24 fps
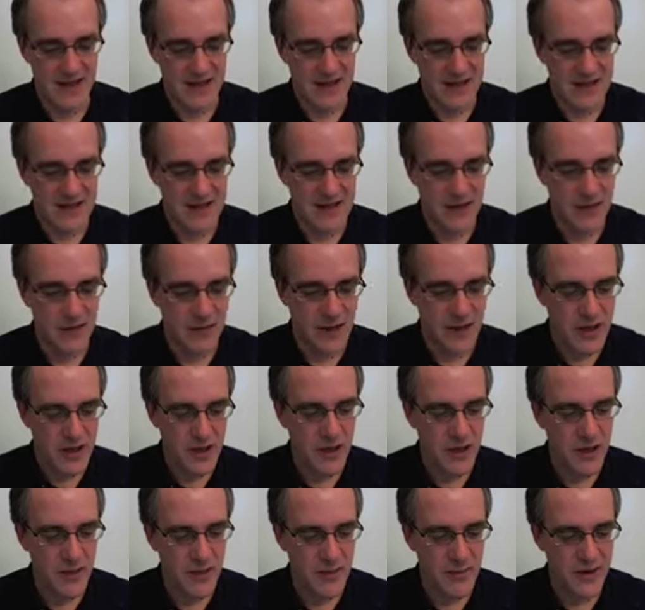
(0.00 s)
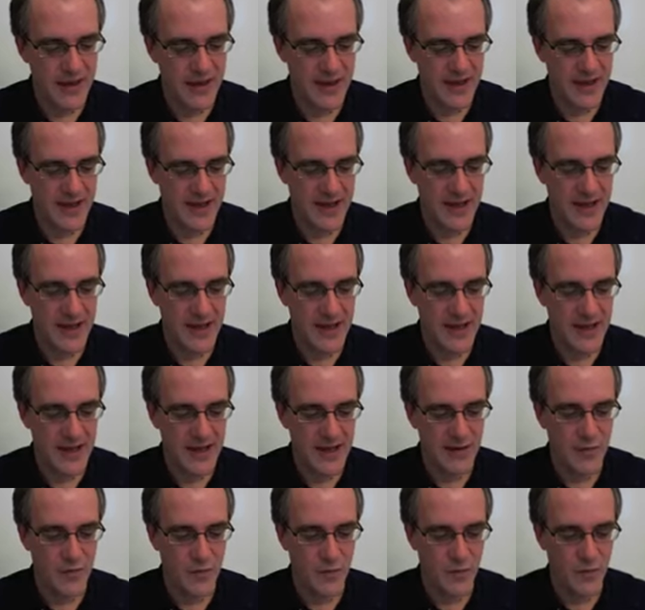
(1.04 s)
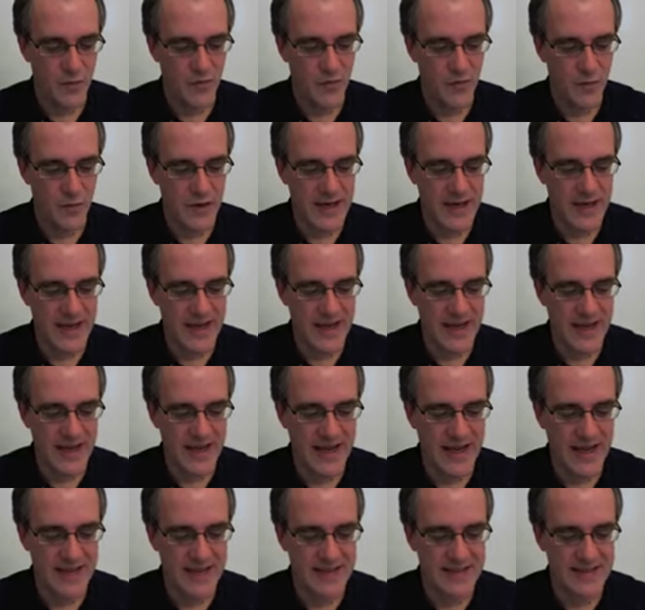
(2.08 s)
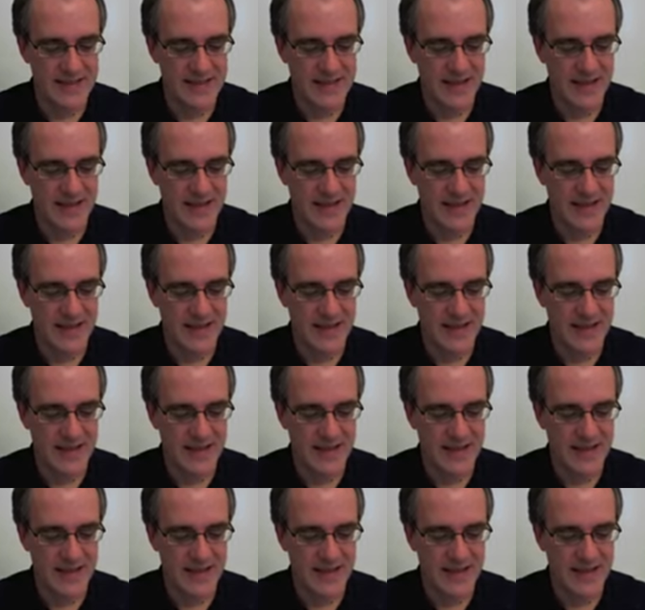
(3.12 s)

So commonly we index